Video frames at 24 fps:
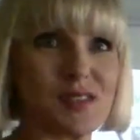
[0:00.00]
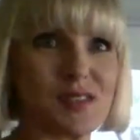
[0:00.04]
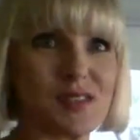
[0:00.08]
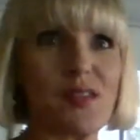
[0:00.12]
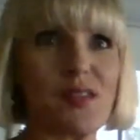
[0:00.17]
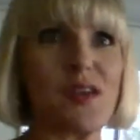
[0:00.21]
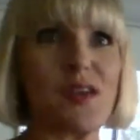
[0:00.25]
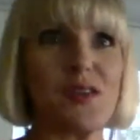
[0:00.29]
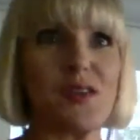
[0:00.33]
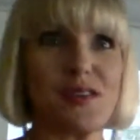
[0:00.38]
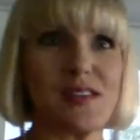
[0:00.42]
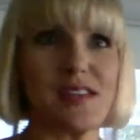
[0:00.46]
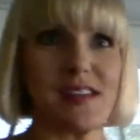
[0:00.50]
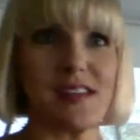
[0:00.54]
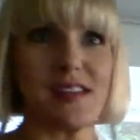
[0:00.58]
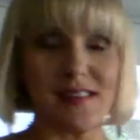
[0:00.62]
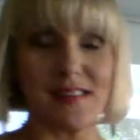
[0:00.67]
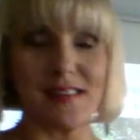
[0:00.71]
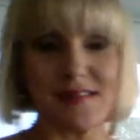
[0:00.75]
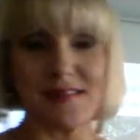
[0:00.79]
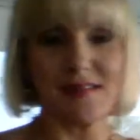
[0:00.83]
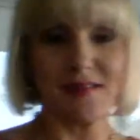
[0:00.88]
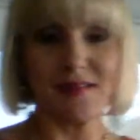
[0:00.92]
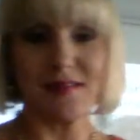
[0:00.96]
so that you
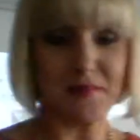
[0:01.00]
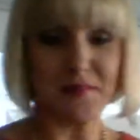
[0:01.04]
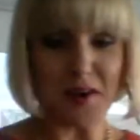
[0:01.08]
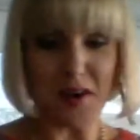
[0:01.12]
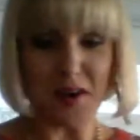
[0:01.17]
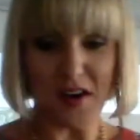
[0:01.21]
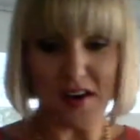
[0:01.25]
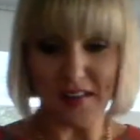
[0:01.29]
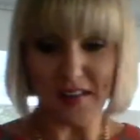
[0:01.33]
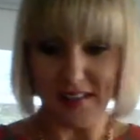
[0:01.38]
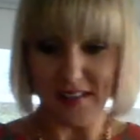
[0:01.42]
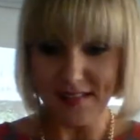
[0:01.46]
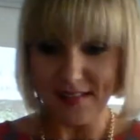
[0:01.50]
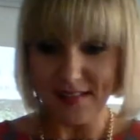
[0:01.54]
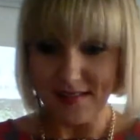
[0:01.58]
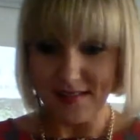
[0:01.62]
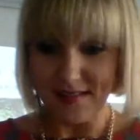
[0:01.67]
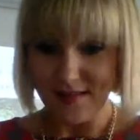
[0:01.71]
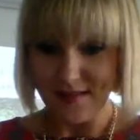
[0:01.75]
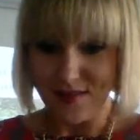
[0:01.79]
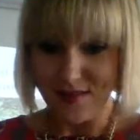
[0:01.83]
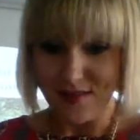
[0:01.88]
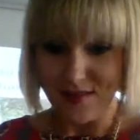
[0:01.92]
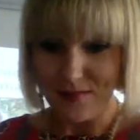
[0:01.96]
didn't fall
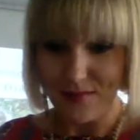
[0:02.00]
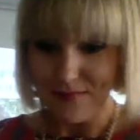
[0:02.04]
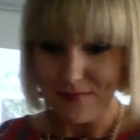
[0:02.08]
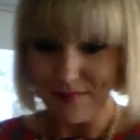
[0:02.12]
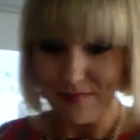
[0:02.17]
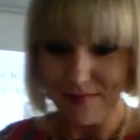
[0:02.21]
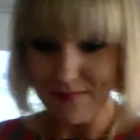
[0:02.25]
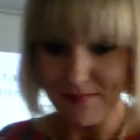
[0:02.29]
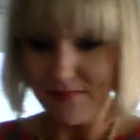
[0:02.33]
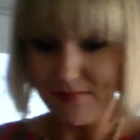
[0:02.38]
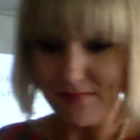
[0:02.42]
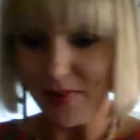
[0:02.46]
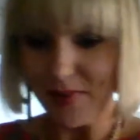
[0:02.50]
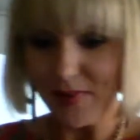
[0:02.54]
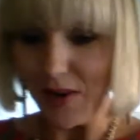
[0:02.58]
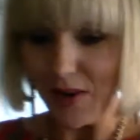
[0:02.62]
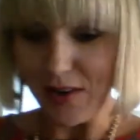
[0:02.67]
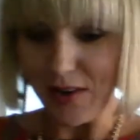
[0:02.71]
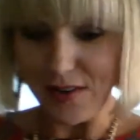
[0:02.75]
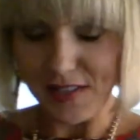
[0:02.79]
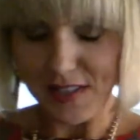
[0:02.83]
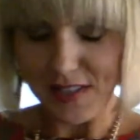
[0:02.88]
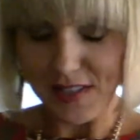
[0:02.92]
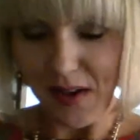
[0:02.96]
and
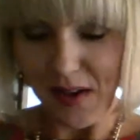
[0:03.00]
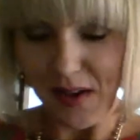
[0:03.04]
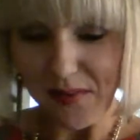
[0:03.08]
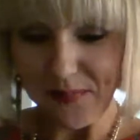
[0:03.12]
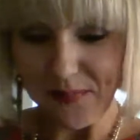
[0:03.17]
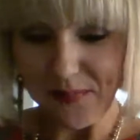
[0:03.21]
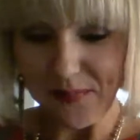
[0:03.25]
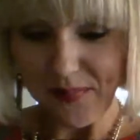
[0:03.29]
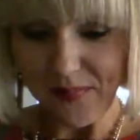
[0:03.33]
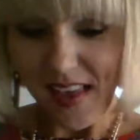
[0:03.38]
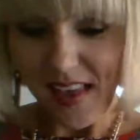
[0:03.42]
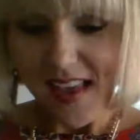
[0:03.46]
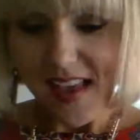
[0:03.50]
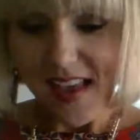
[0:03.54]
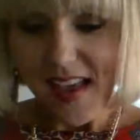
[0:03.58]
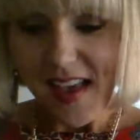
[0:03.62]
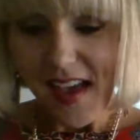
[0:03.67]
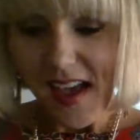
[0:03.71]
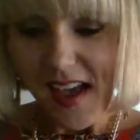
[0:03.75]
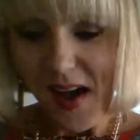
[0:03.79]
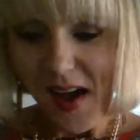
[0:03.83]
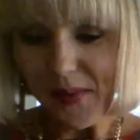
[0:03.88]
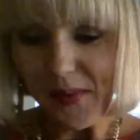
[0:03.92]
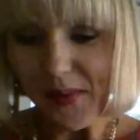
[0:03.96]
hurt yourself.
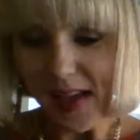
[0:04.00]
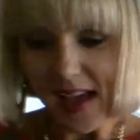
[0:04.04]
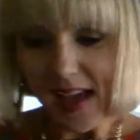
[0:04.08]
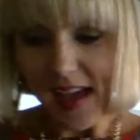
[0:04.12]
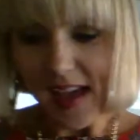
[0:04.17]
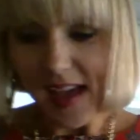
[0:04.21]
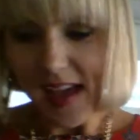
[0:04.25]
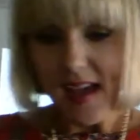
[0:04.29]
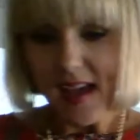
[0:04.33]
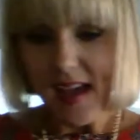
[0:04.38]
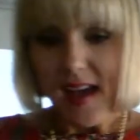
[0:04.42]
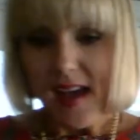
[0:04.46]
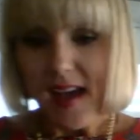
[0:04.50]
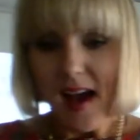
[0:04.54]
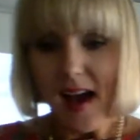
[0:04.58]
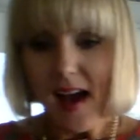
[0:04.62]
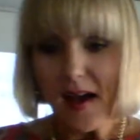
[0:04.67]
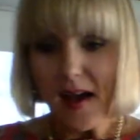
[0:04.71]
Okay.